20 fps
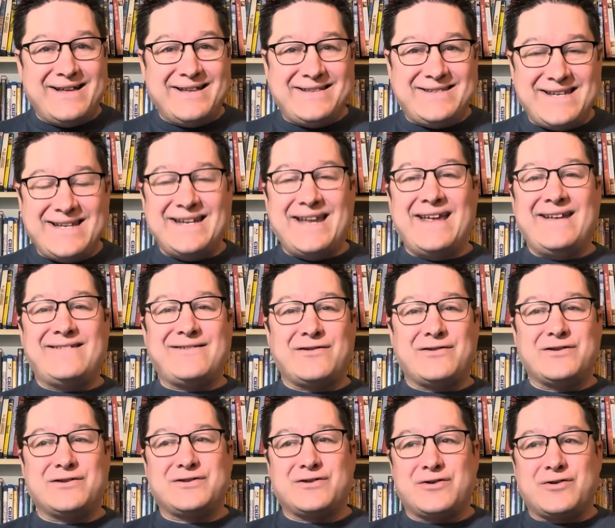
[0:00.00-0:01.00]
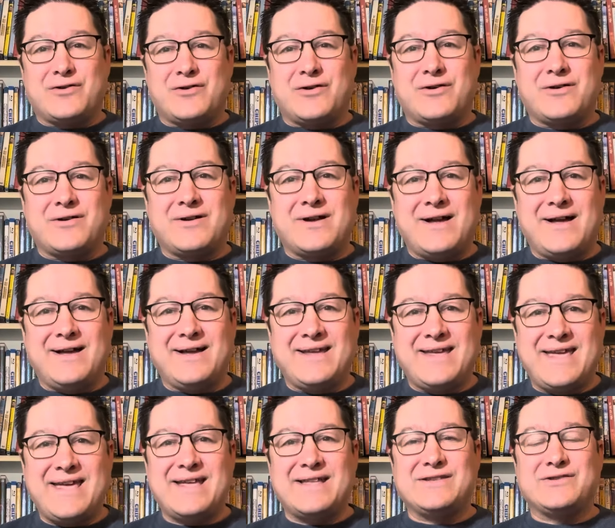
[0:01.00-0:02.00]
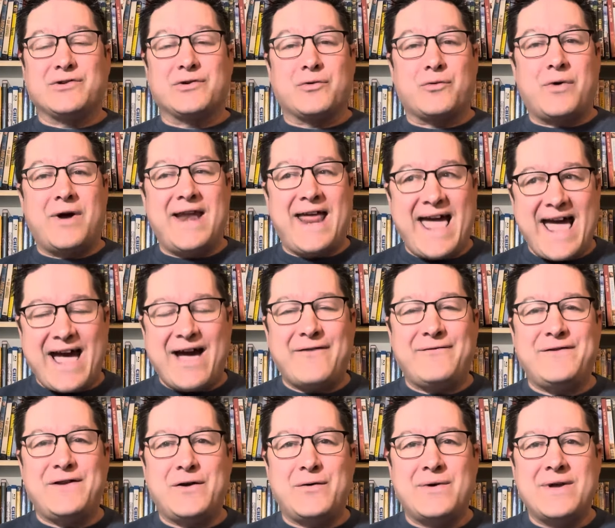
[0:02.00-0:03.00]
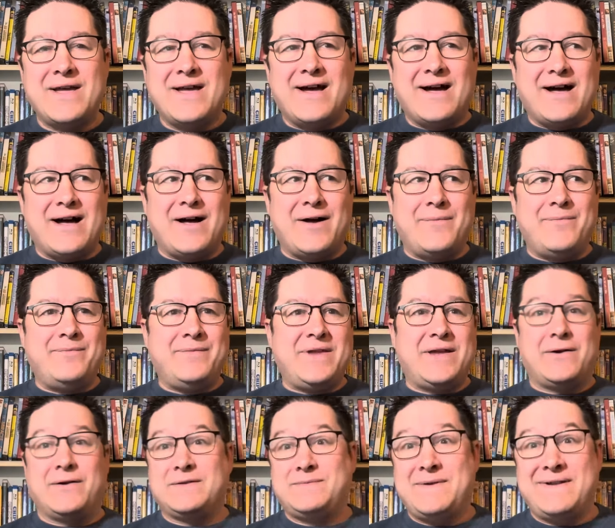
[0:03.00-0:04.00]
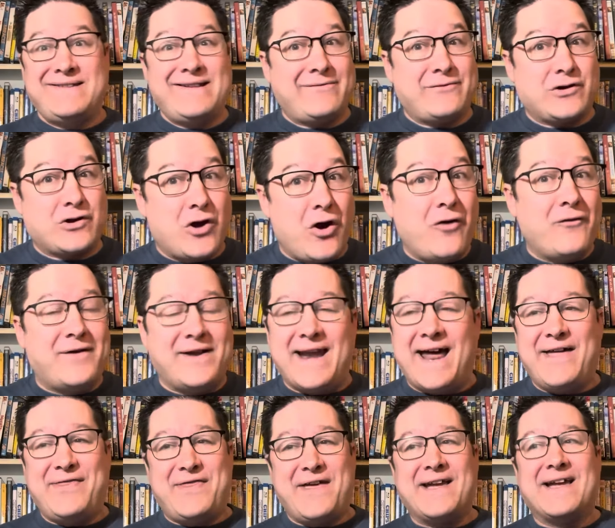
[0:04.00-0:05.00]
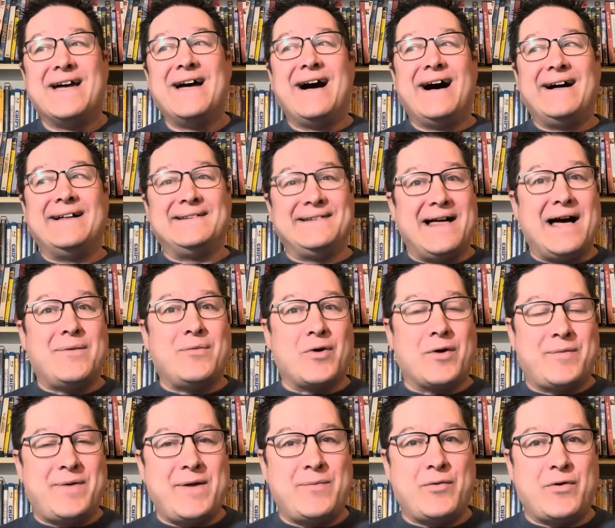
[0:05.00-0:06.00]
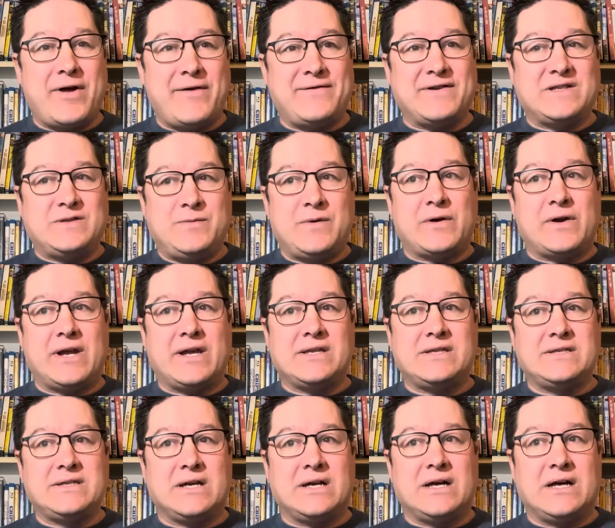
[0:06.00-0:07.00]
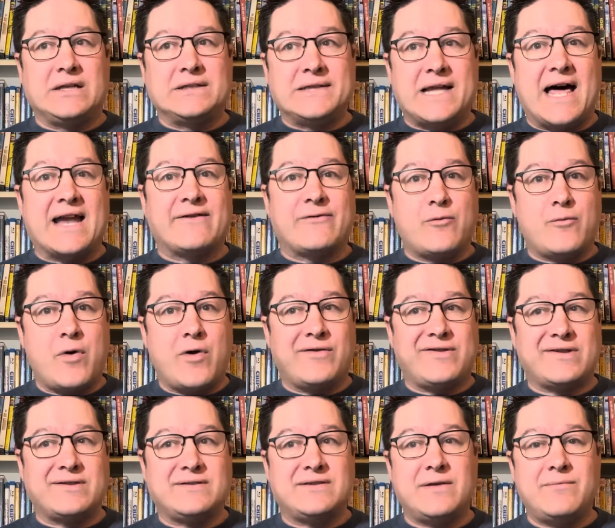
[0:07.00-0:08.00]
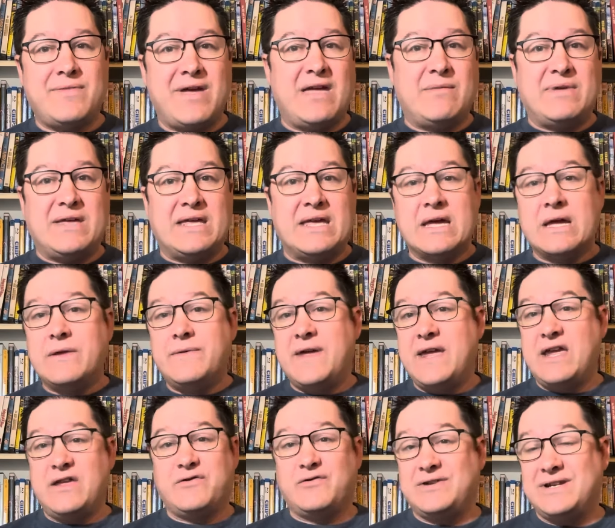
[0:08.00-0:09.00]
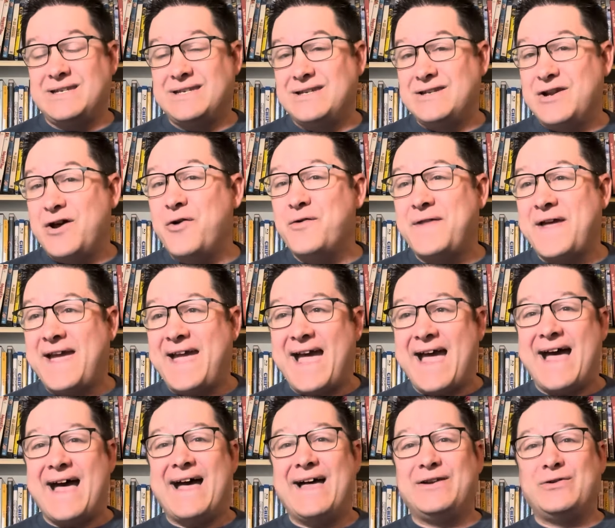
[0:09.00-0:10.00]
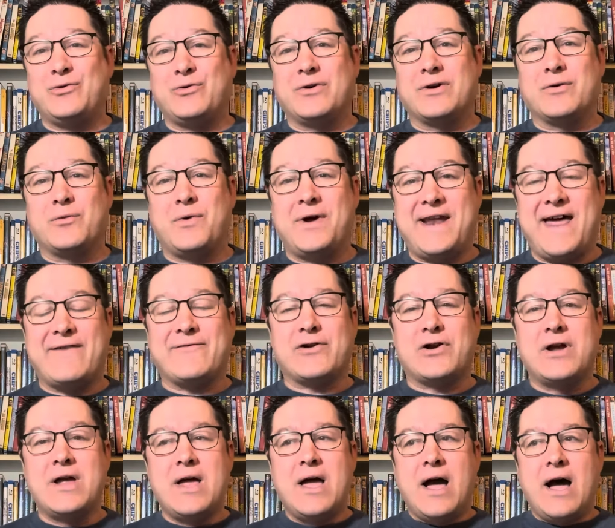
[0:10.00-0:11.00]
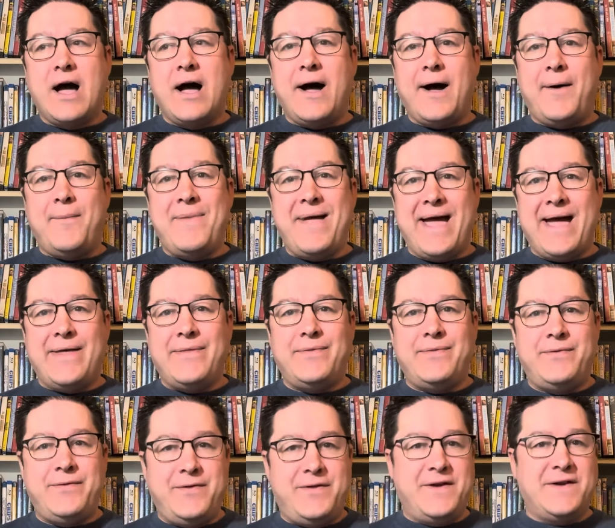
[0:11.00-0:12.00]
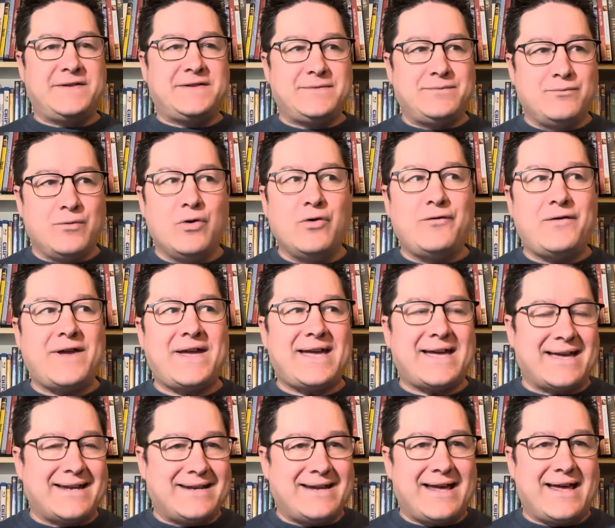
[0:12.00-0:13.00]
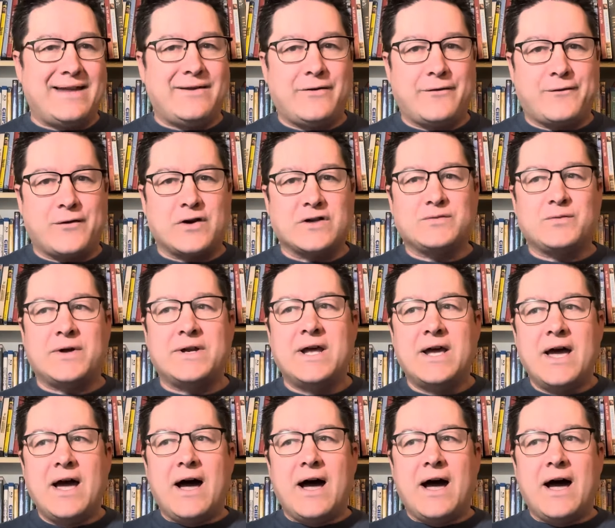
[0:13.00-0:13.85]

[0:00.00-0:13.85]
teenagers or kids or what have you, you know, especially after COVID. I think a lot more people have experienced a lot of emotions that maybe they either didn't know they had or whatever. And this movie and the first one